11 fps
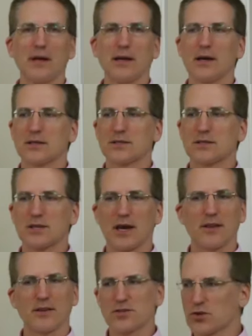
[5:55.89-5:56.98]
It's,
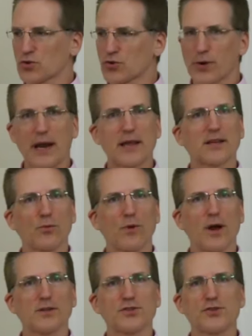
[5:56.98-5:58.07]
there's a little creek that
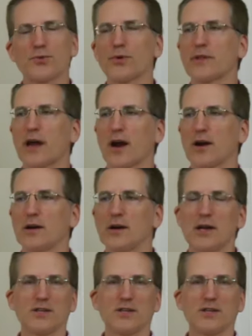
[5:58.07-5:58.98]
runs through there.